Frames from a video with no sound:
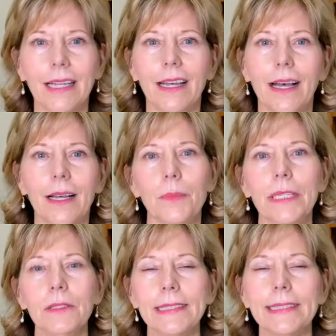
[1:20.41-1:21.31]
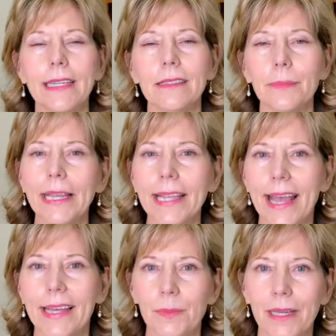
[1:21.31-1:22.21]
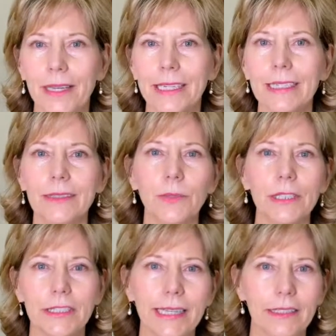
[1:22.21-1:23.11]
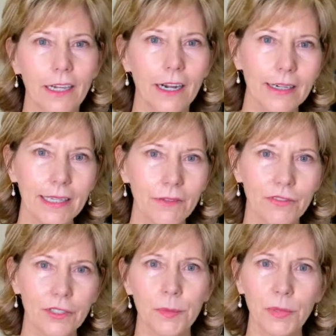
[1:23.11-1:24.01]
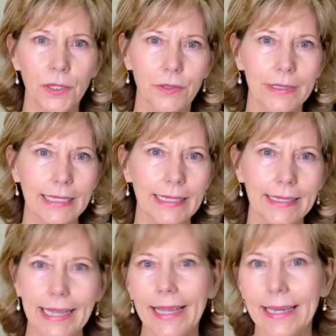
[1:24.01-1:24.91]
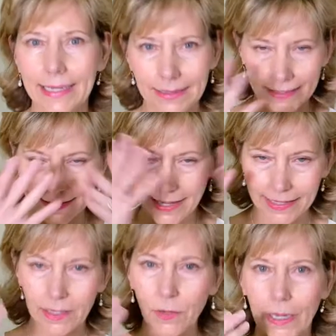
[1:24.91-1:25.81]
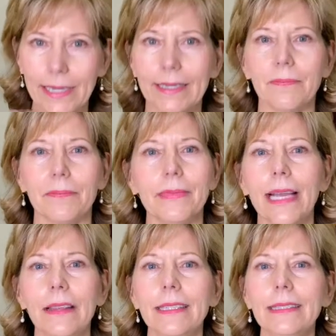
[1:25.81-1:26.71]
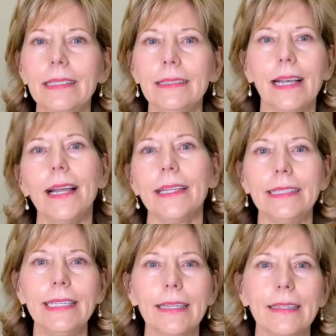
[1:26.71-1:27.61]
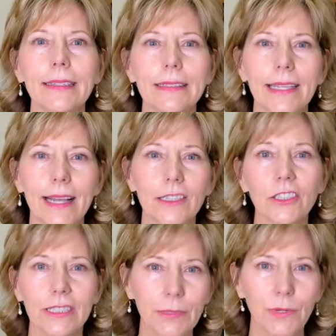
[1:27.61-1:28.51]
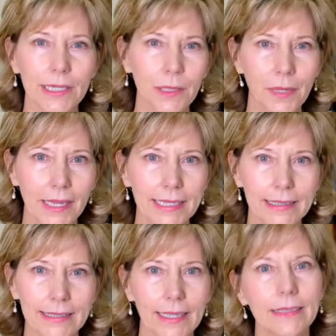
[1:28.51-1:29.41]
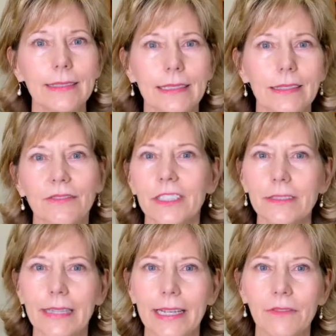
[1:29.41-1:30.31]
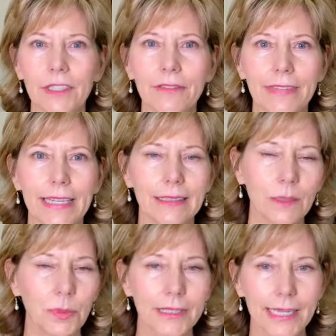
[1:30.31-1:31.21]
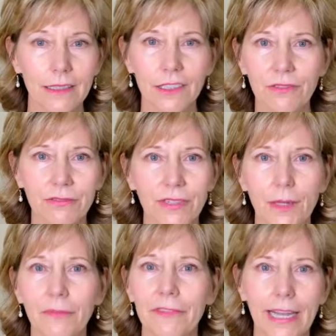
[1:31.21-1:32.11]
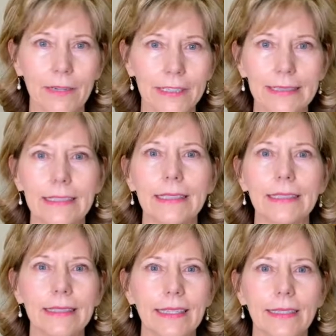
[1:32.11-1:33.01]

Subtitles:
Immune cells make antibodies, which then target a foreign protein getting into that airway. Now, this is ideal. It's actually what your body does. It's first line of defense to protect you from viruses and